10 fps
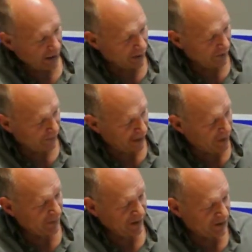the
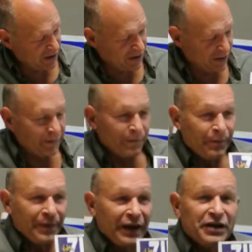final message
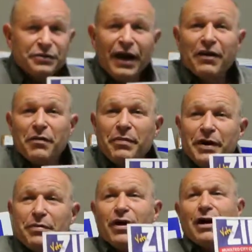is we have a
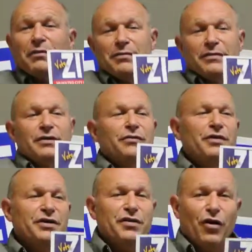big problem
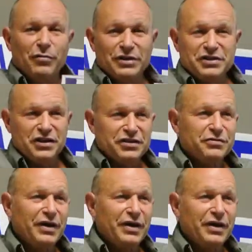with homelessness.